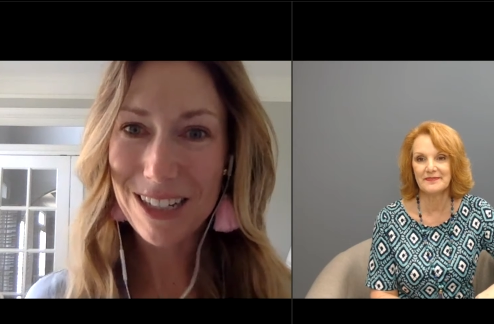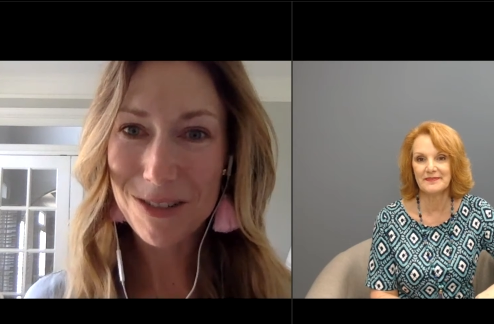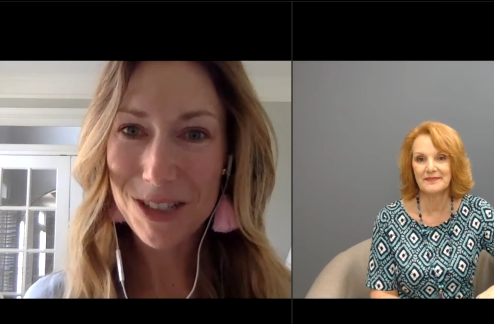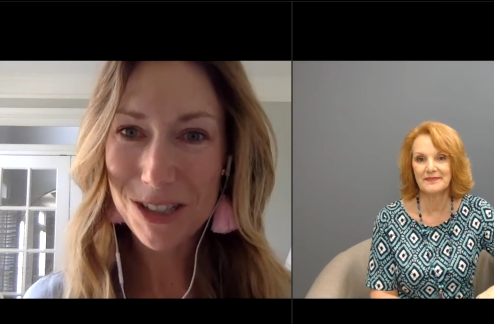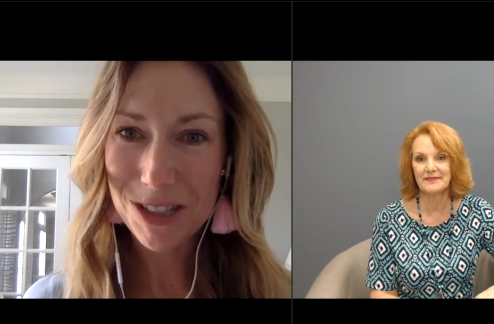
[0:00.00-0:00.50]

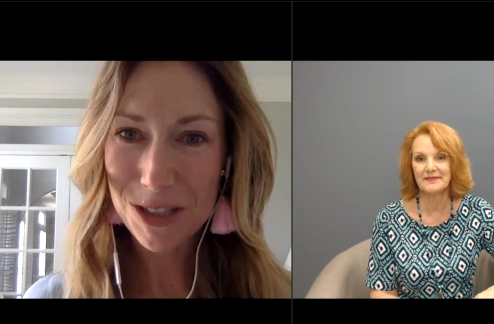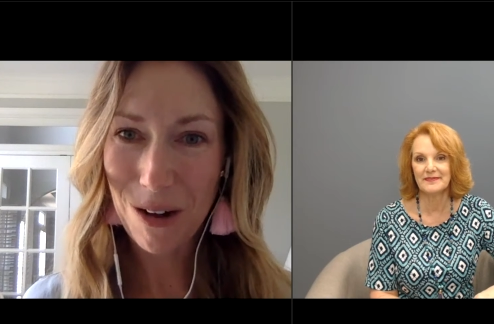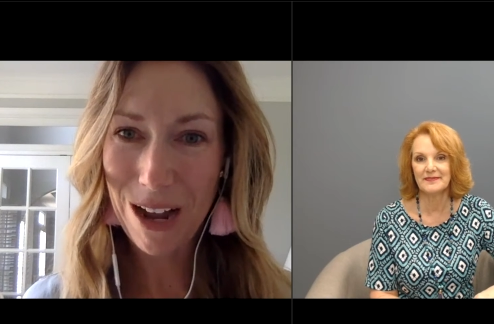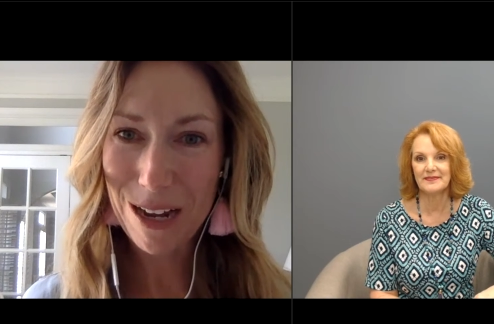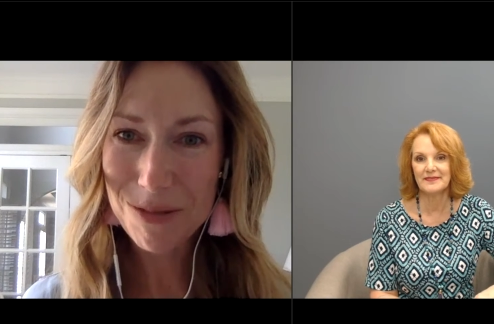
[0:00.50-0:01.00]
Speaker 1: that you just
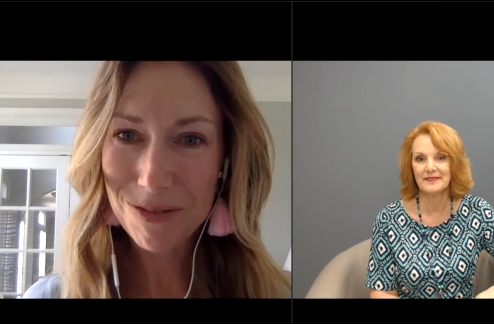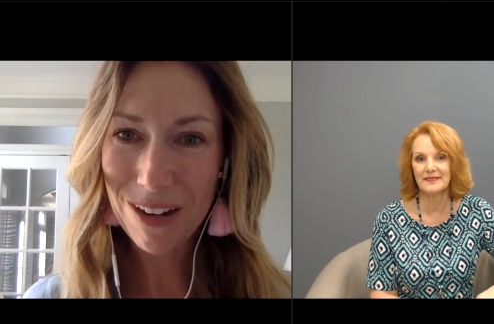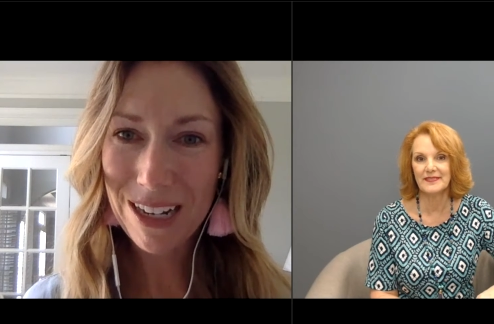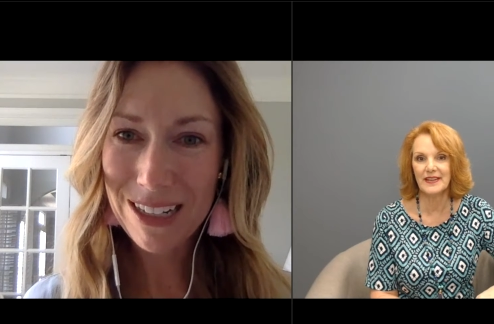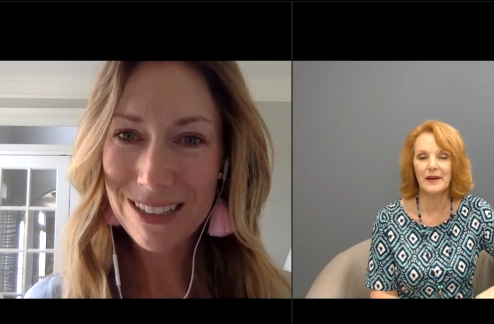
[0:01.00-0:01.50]
described,
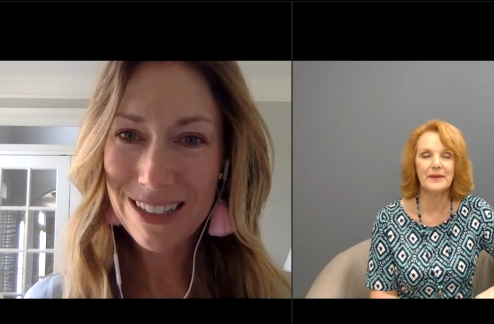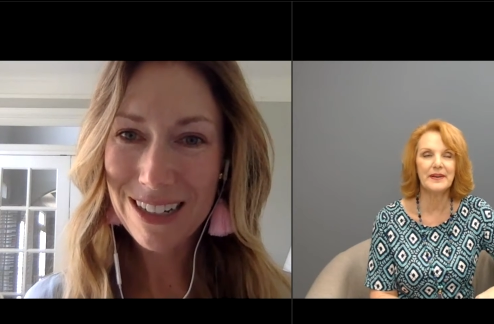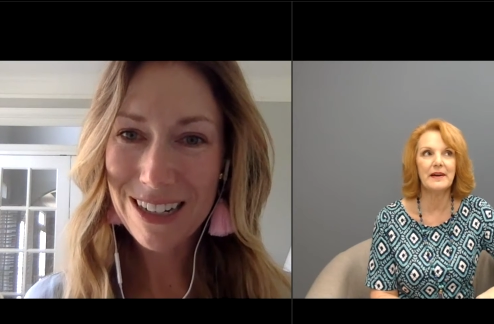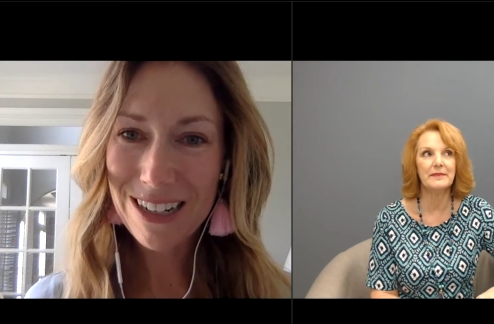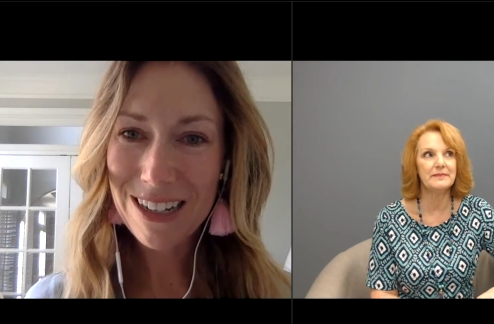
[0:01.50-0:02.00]
Speaker 2: right?
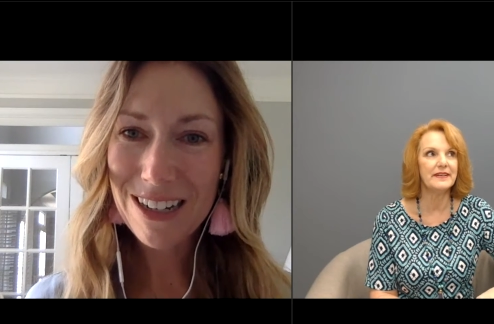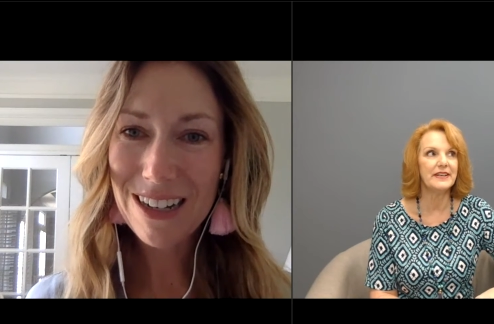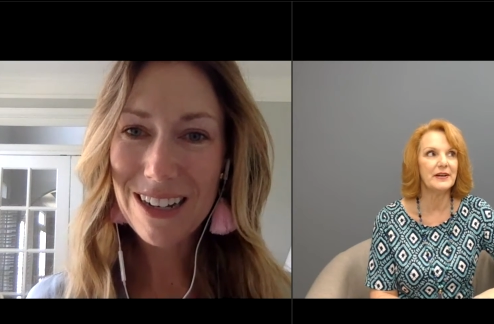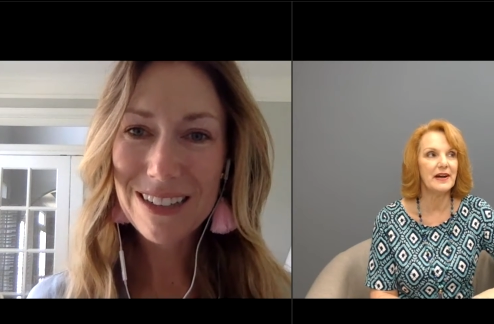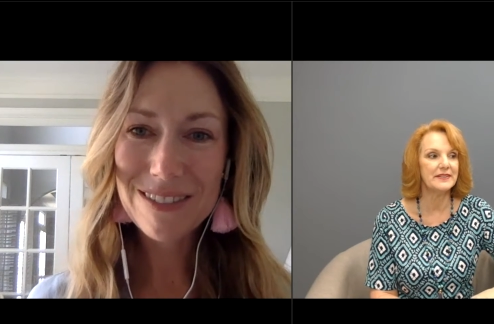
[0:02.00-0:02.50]
Oh, how
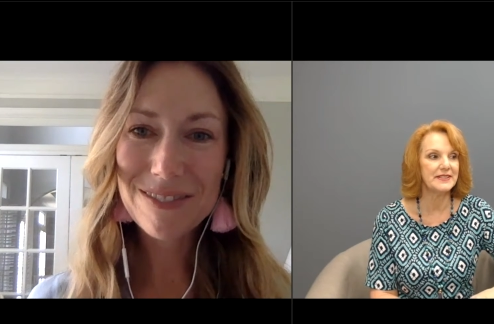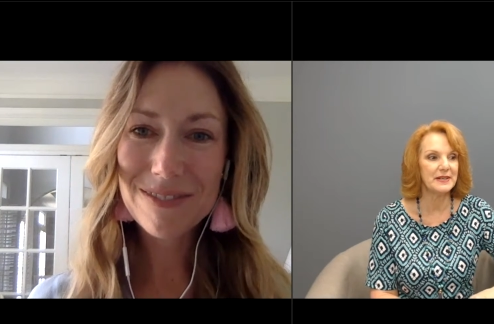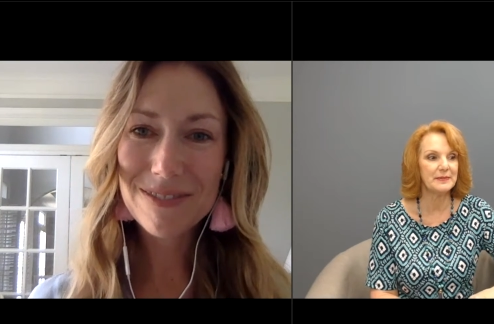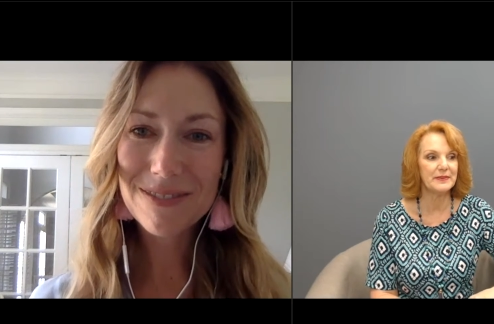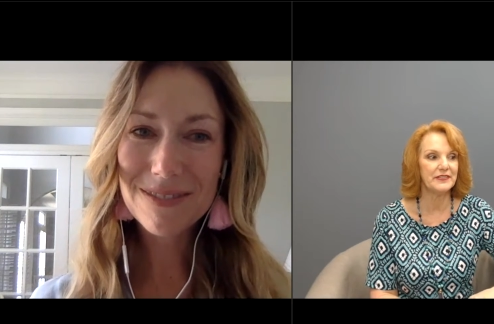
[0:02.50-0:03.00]
you know how
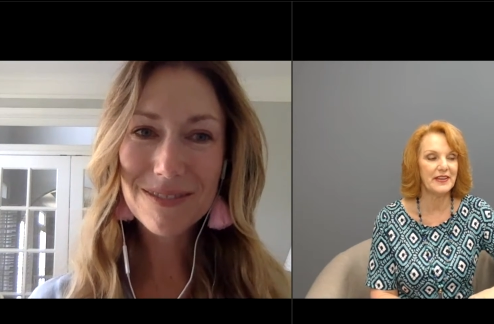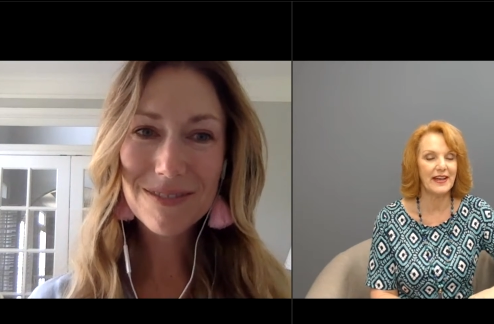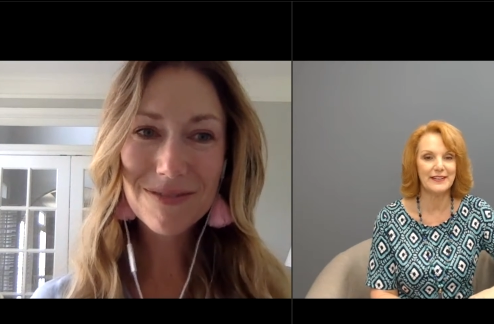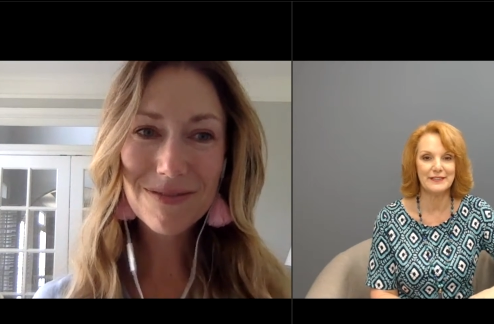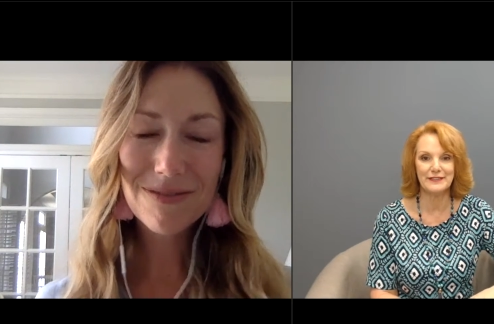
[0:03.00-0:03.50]
terrible
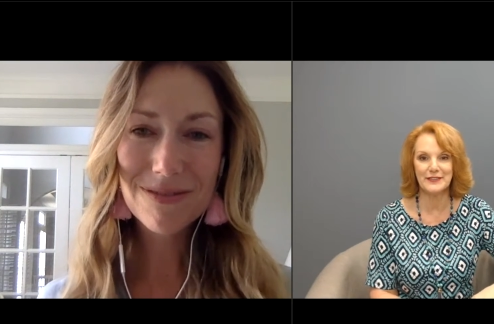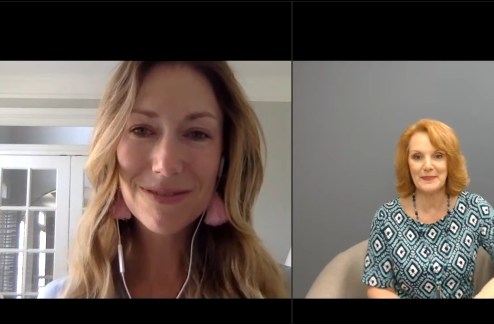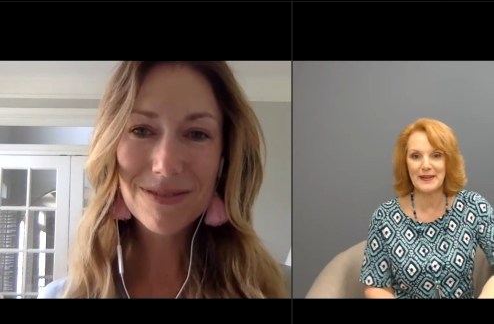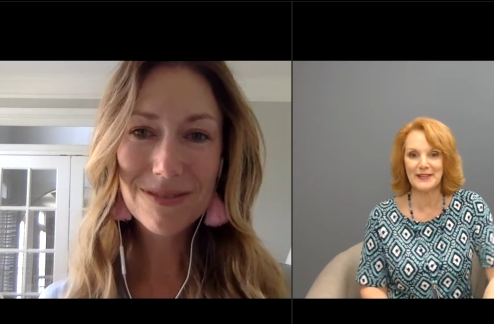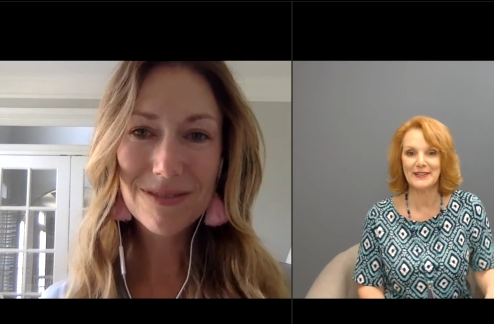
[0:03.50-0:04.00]
is that to
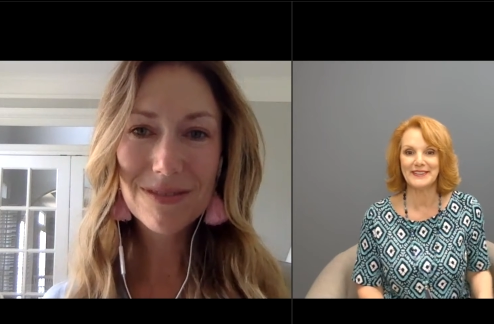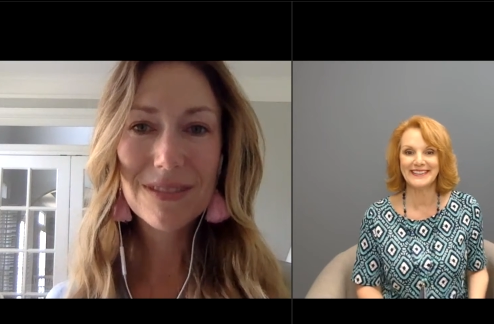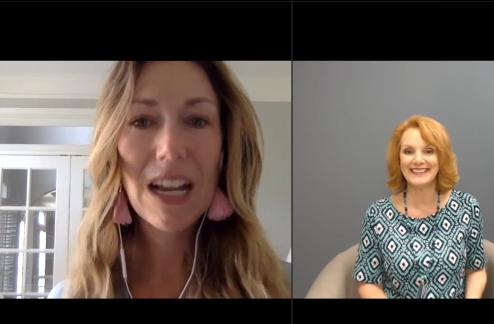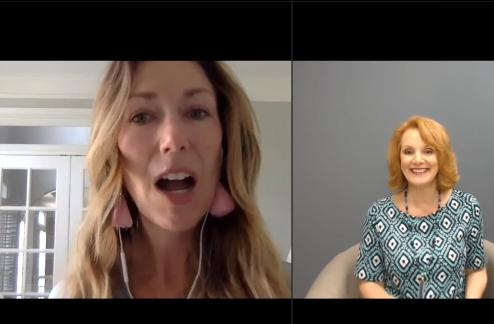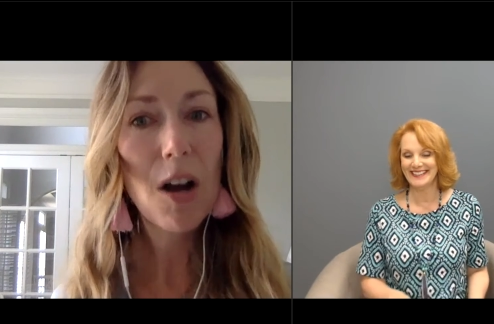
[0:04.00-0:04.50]
feel
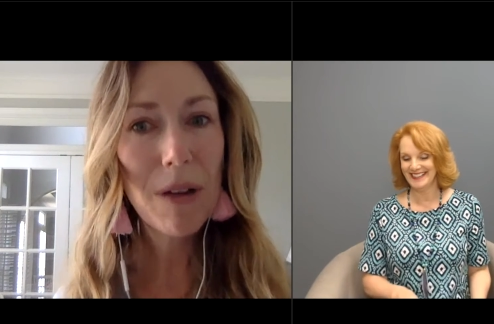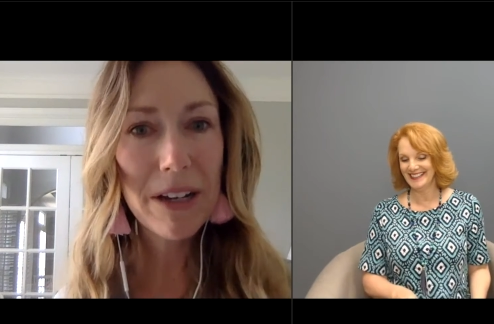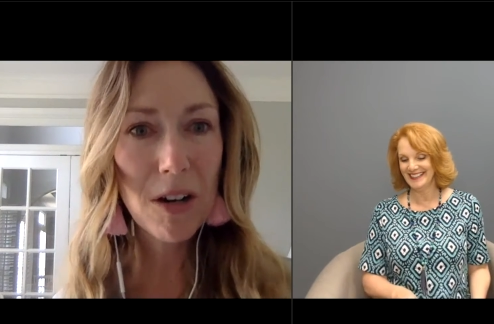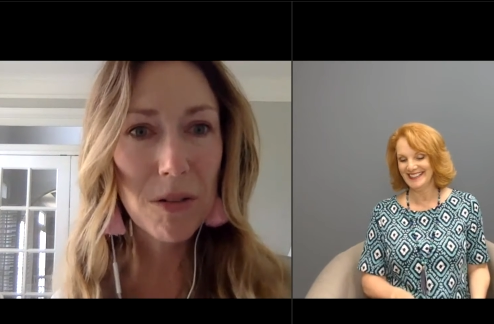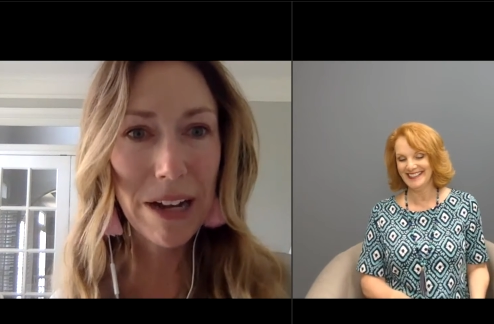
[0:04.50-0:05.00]
better?
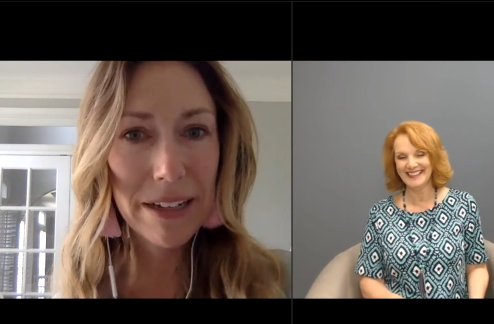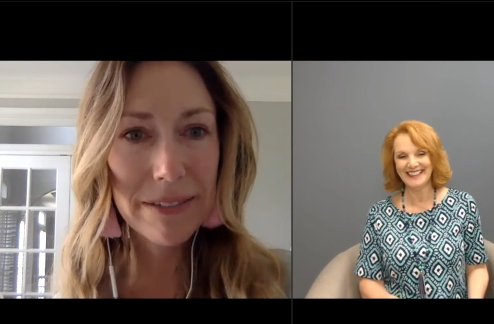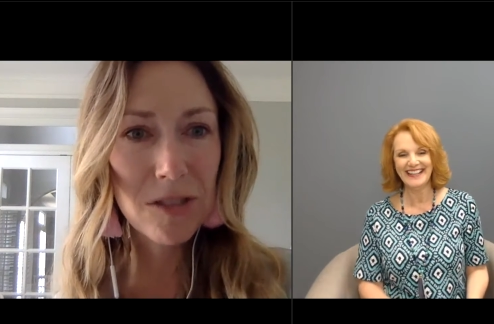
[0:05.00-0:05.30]
Speaker 1: oh, I know, right?